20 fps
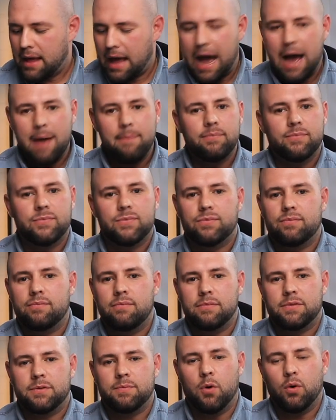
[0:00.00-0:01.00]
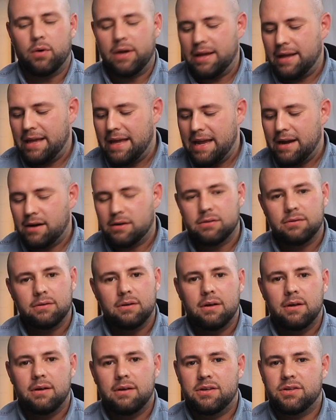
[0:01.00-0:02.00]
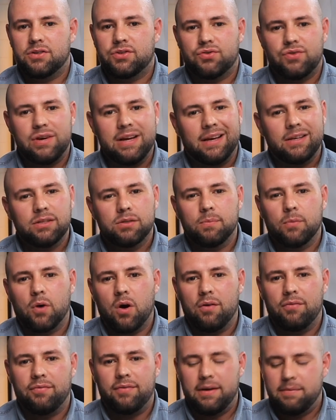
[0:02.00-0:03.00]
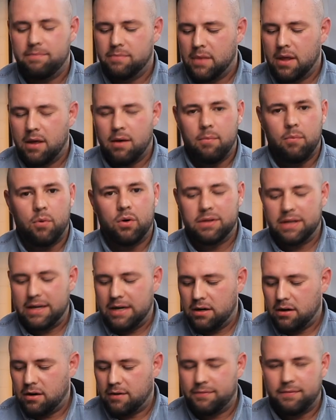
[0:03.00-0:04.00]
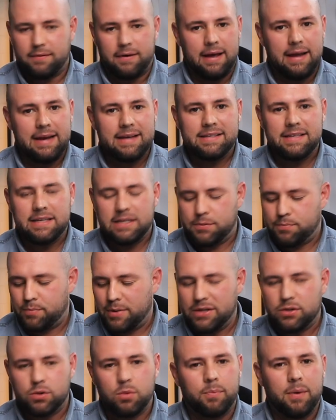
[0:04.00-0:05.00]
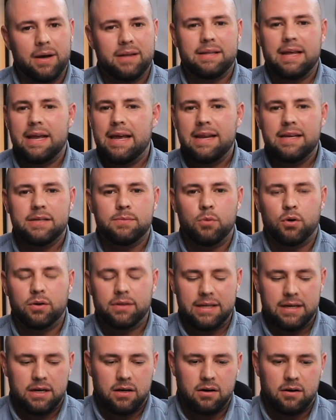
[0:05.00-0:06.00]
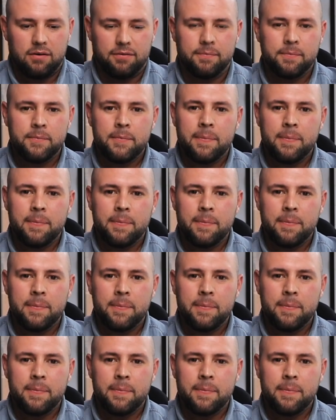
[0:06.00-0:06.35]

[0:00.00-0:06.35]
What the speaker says: I'm smoking here, just drinking some coffee, more than enough. It is an espresso, but it is more than enough.